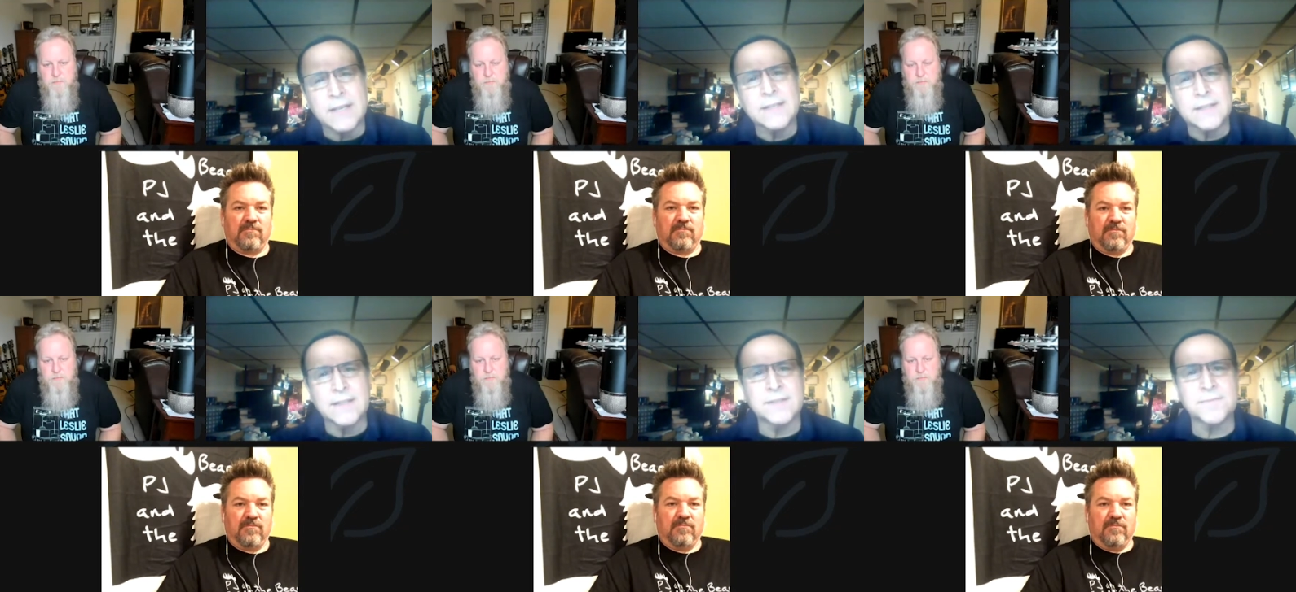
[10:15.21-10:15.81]
Speaker 1: line.
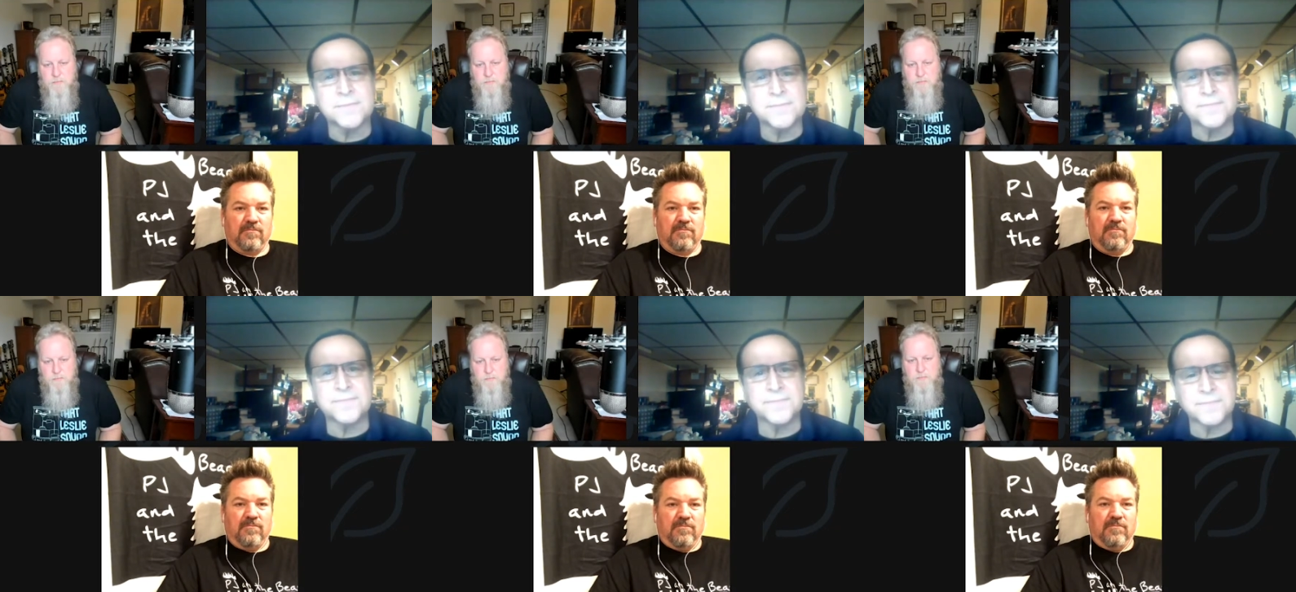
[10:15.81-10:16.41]

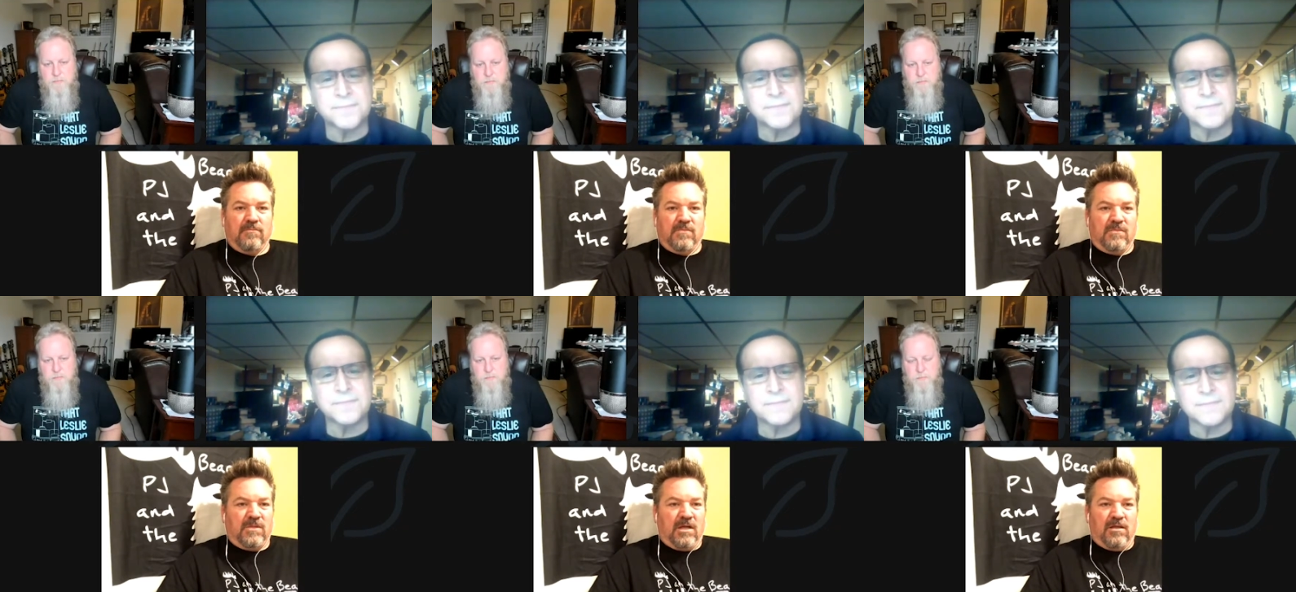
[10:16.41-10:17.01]

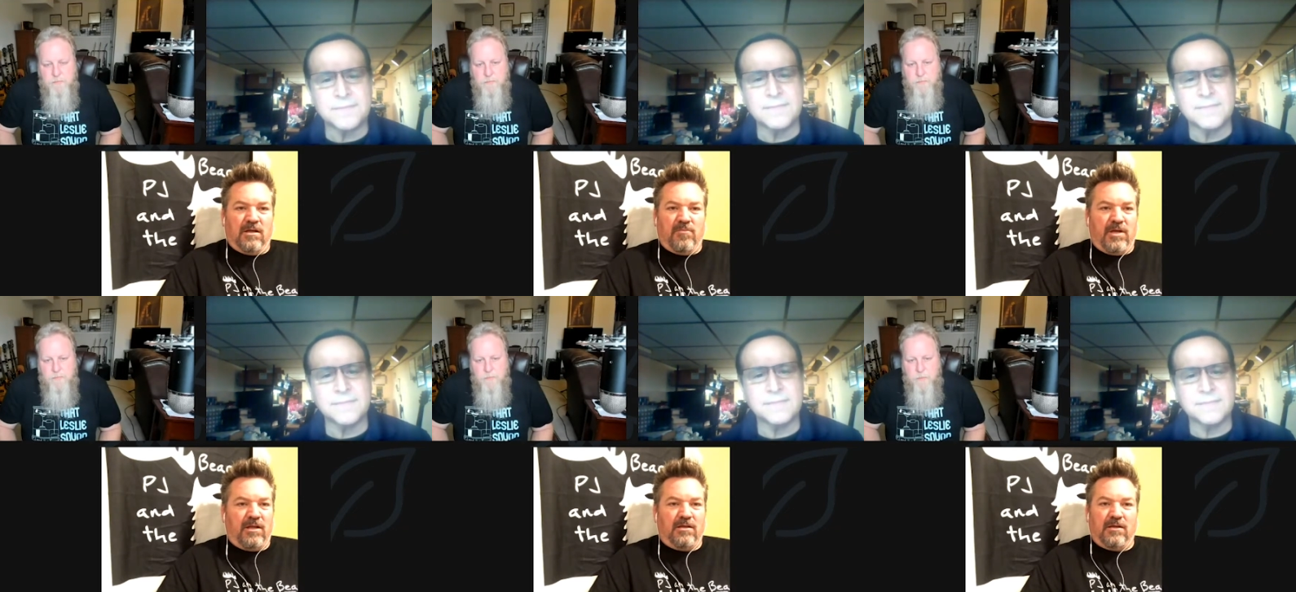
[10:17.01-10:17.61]
And then
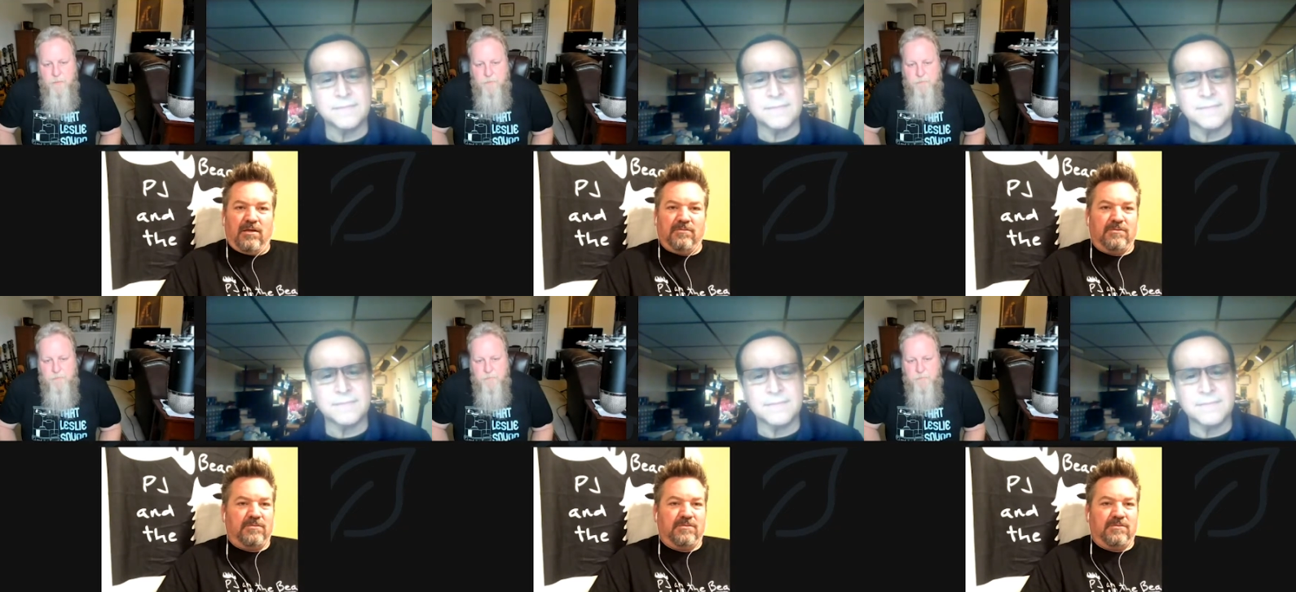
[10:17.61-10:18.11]
immediately